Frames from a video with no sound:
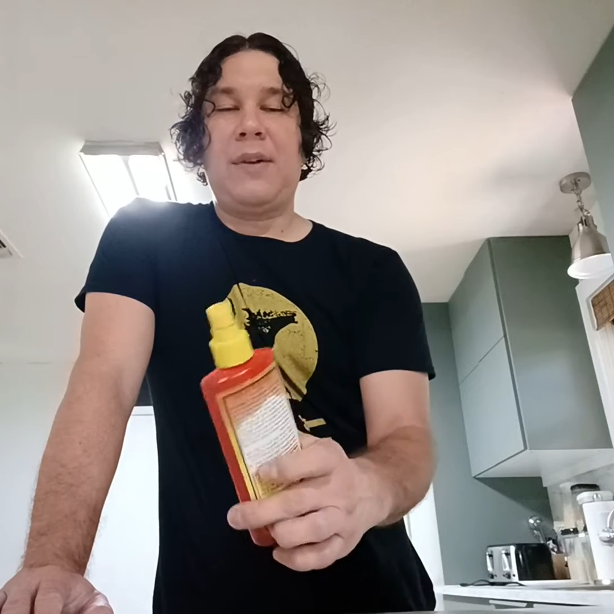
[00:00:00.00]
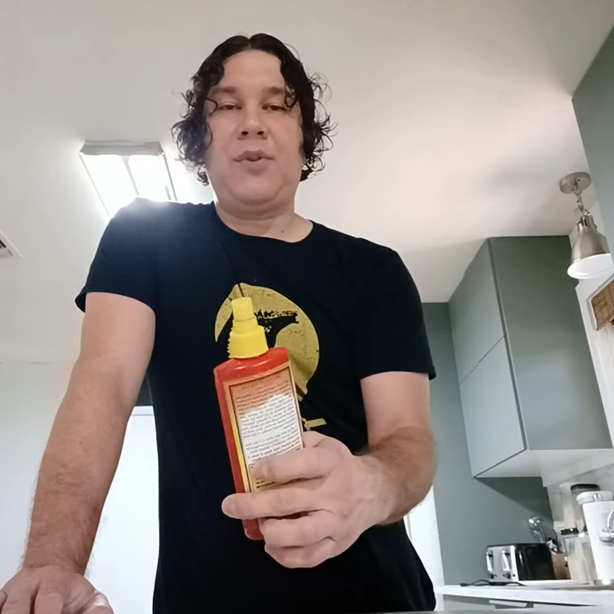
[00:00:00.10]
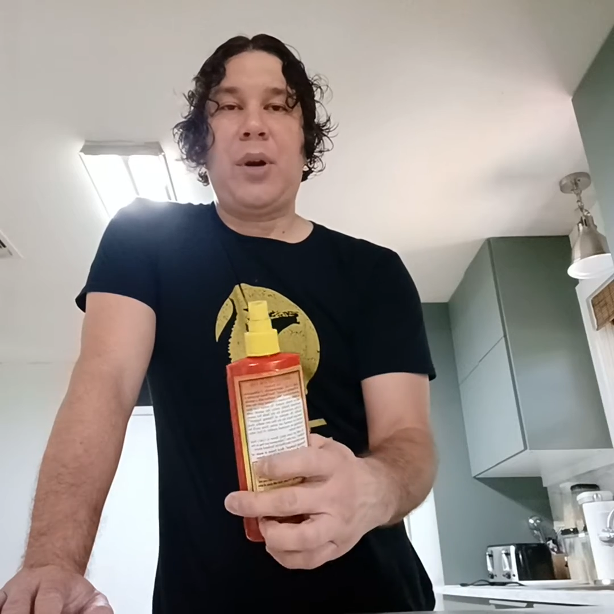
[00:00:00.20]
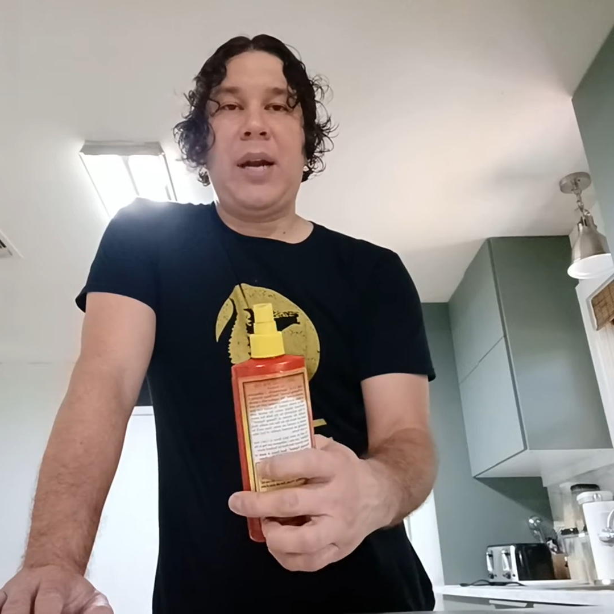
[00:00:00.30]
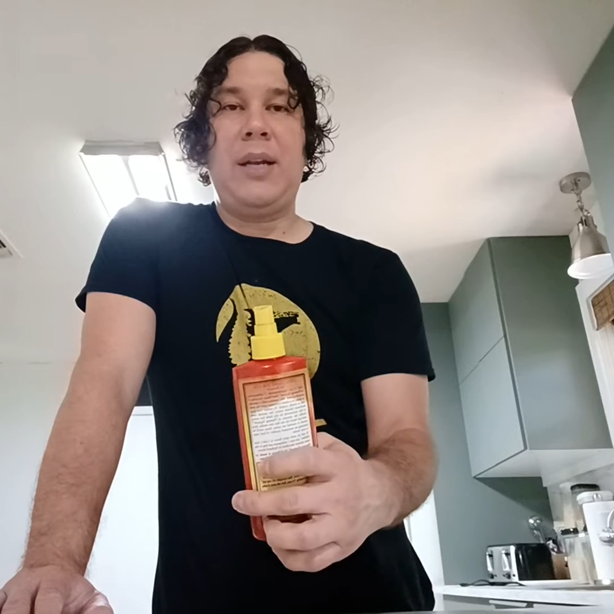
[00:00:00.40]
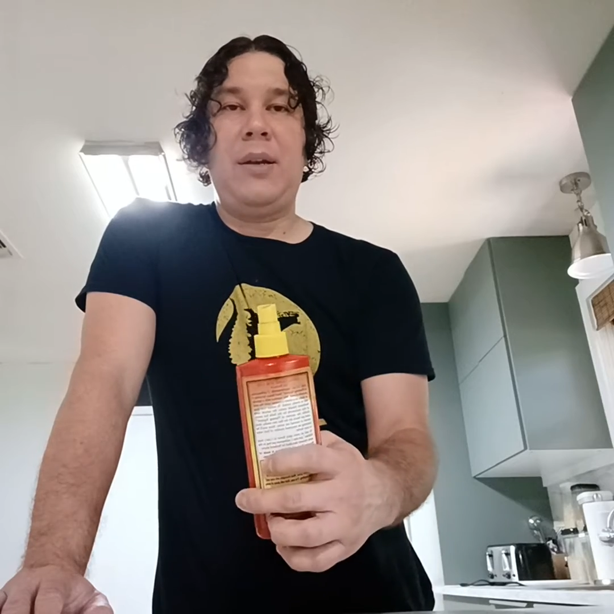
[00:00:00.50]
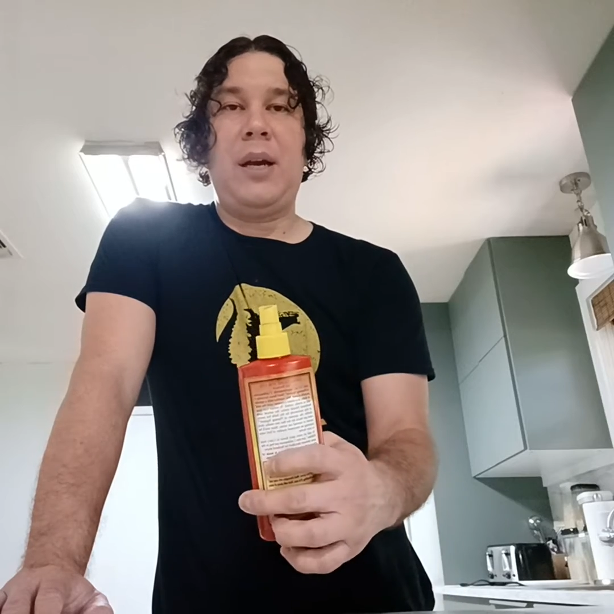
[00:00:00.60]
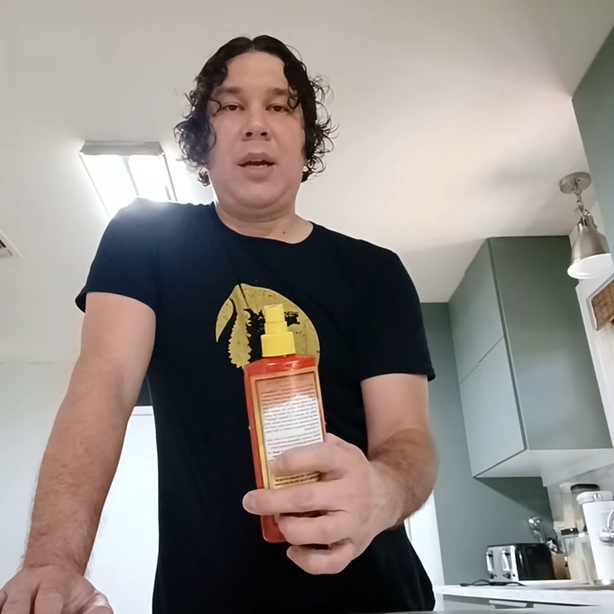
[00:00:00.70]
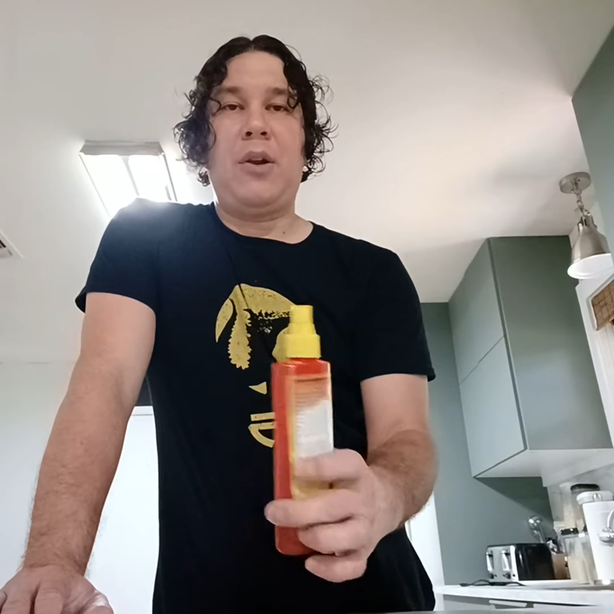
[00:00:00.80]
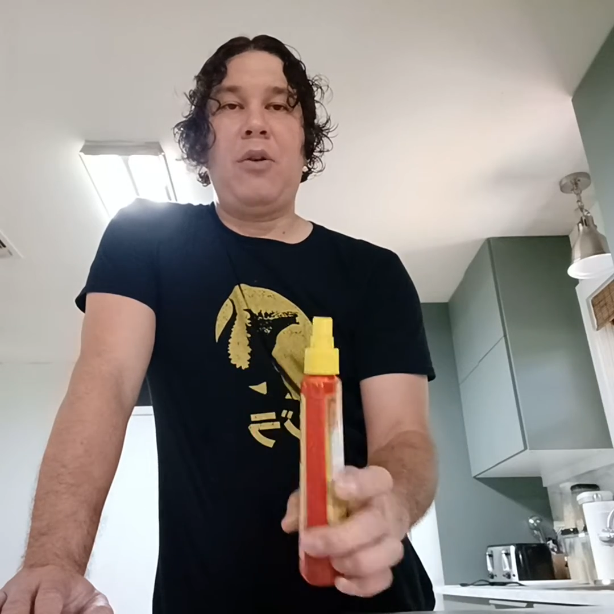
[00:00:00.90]
I've tried
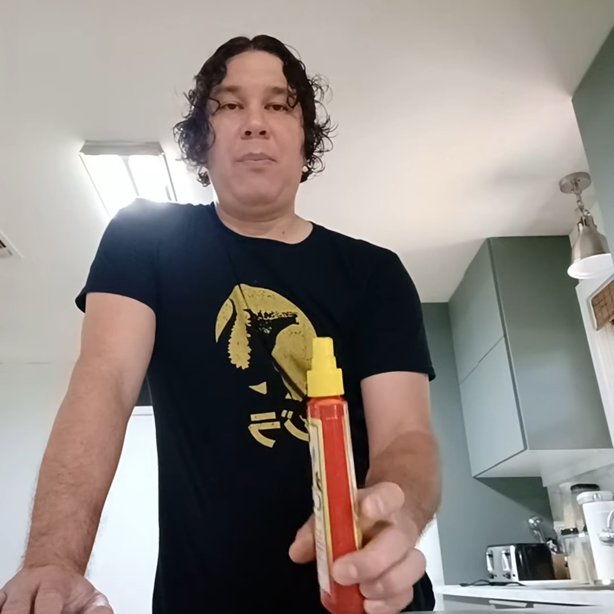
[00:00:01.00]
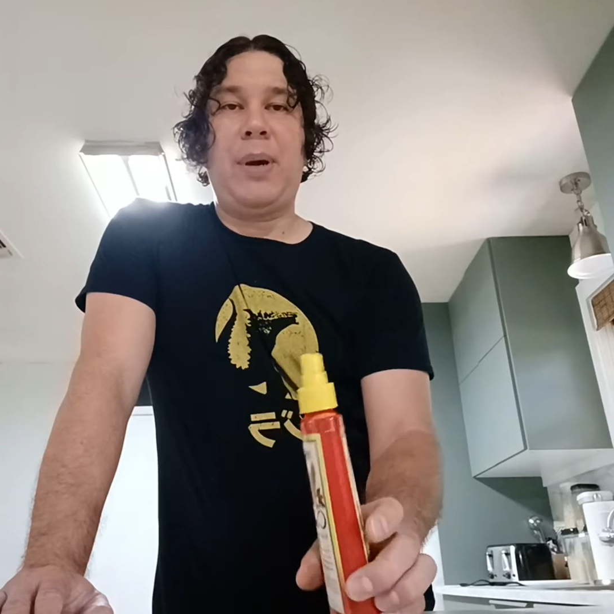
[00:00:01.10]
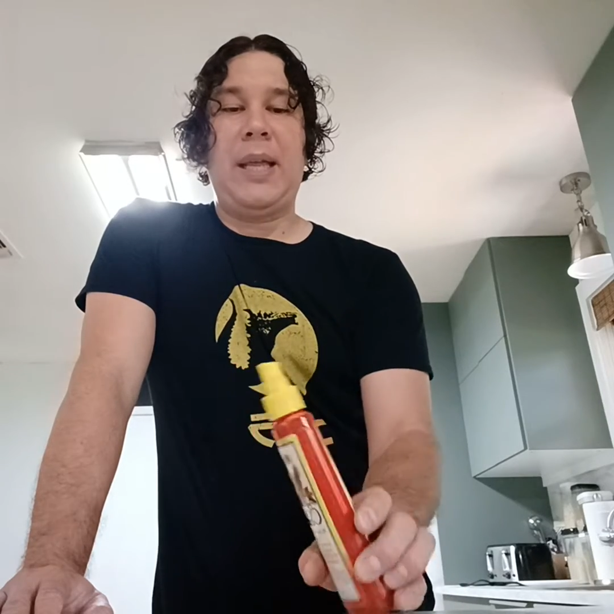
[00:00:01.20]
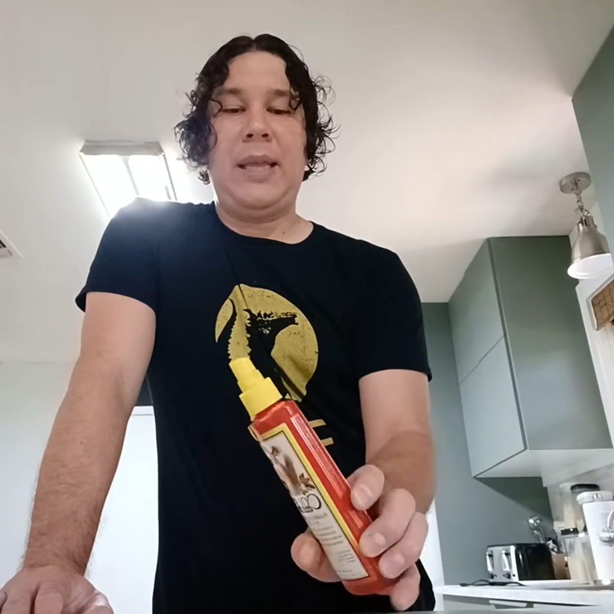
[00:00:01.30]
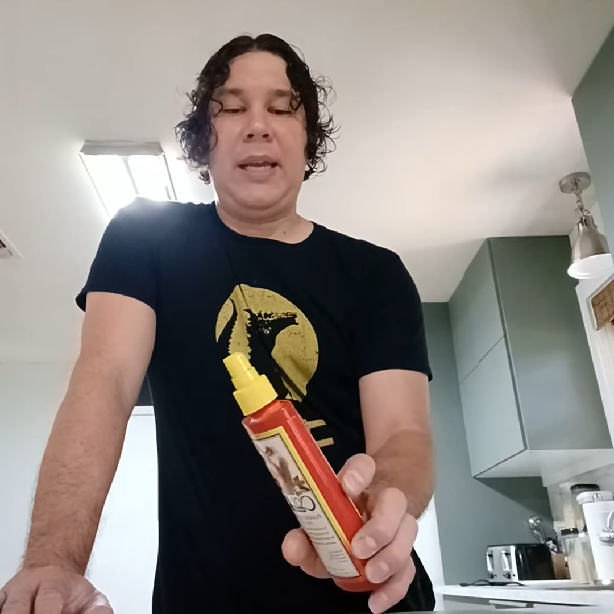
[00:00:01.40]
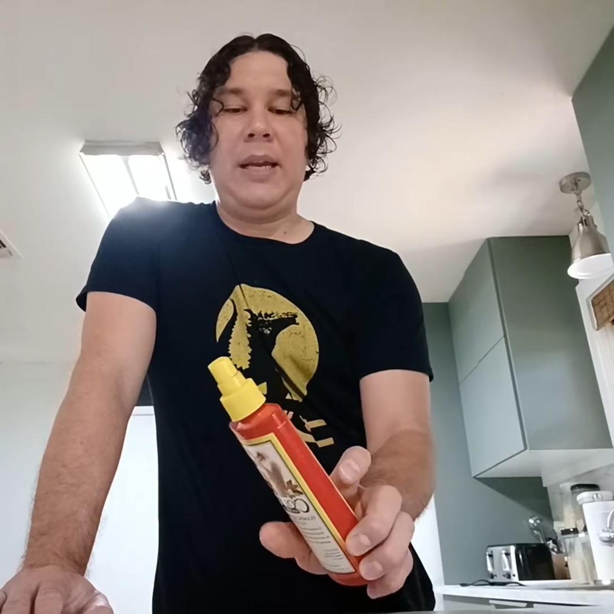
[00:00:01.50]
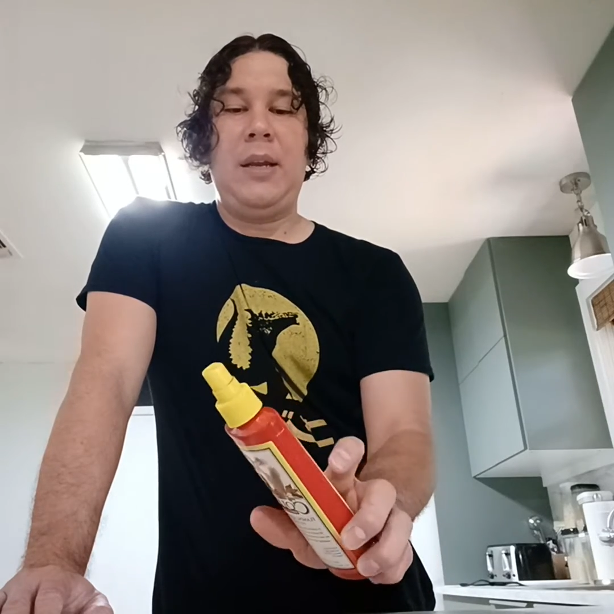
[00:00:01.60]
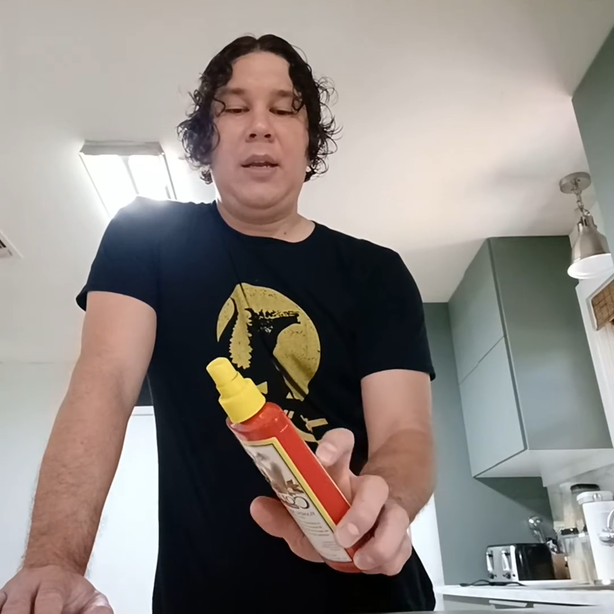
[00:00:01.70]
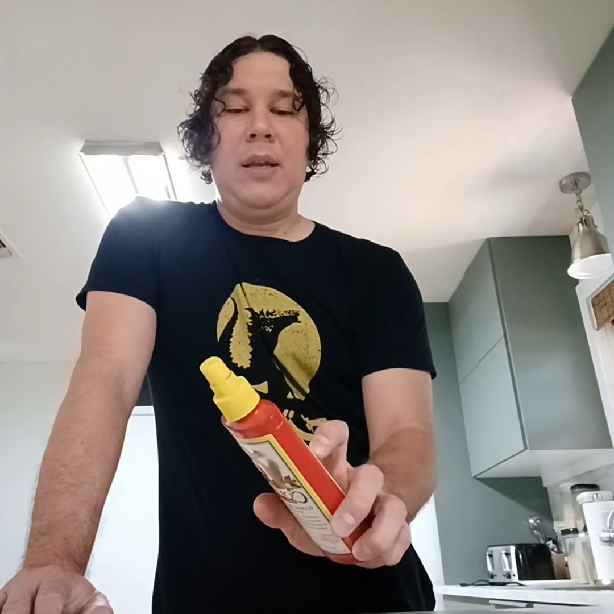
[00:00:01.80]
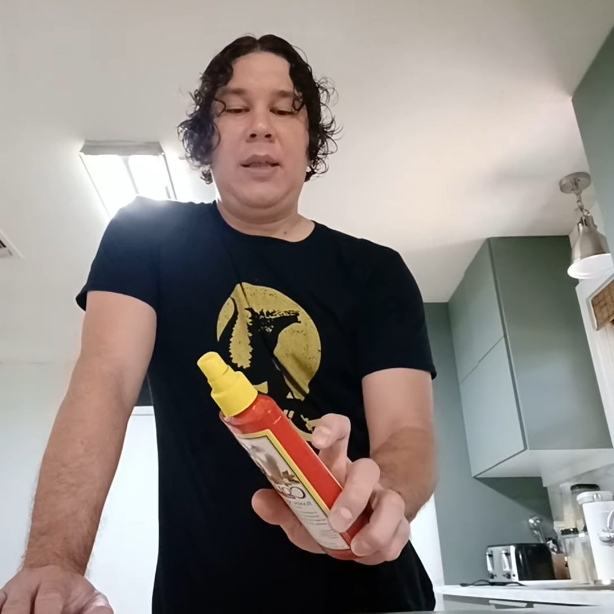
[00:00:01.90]
going by
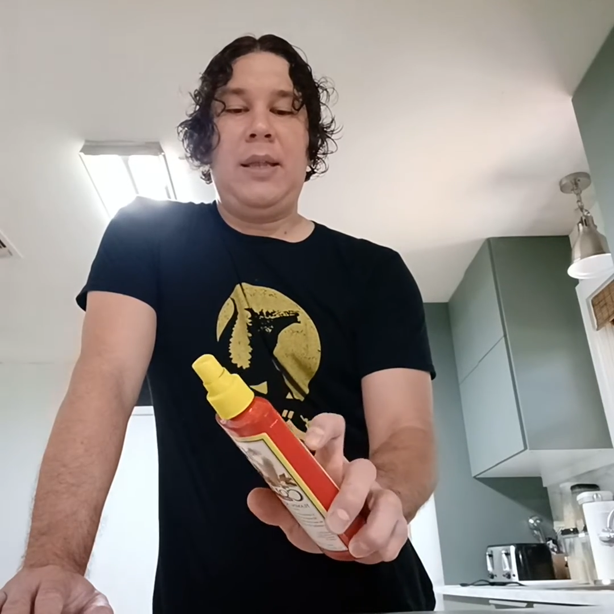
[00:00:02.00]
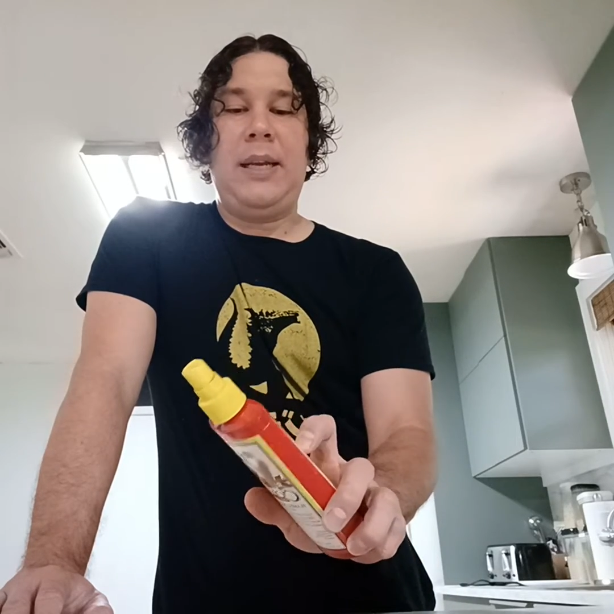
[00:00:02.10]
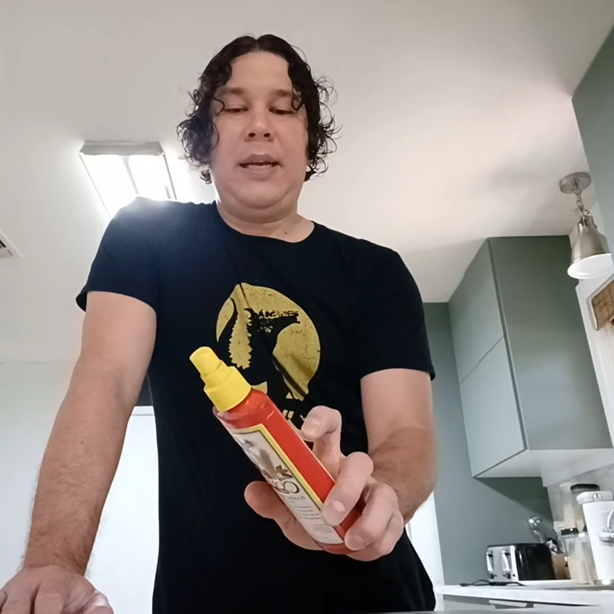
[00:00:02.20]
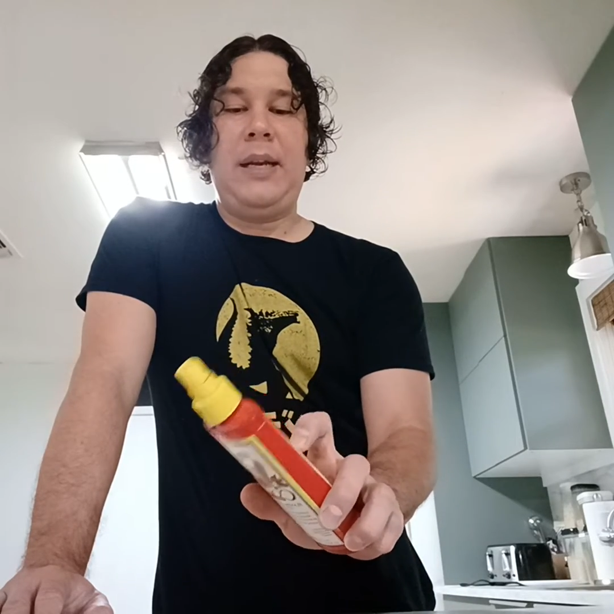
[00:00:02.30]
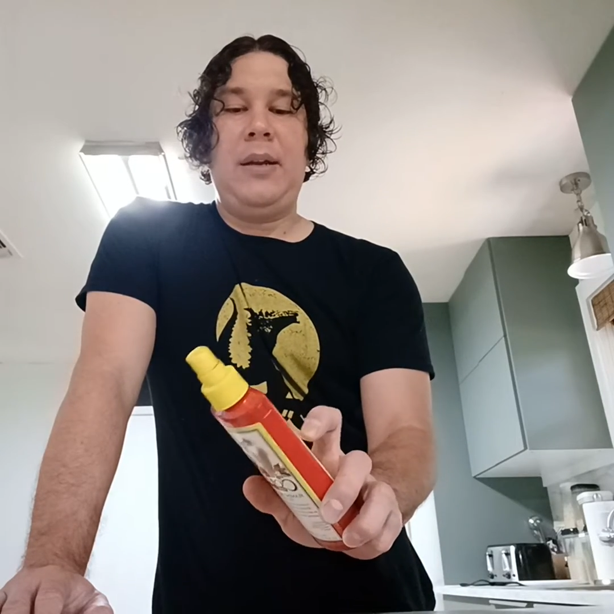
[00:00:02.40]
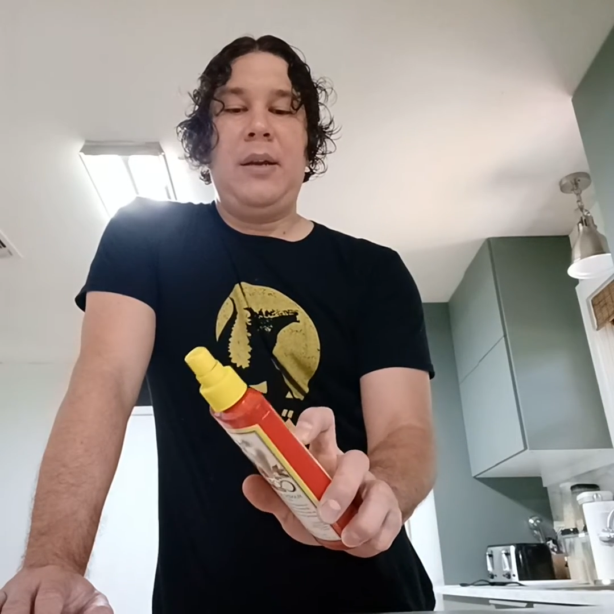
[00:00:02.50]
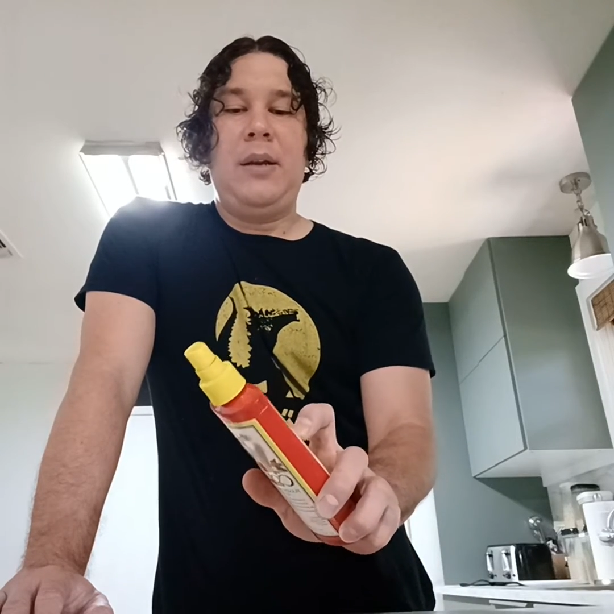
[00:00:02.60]
the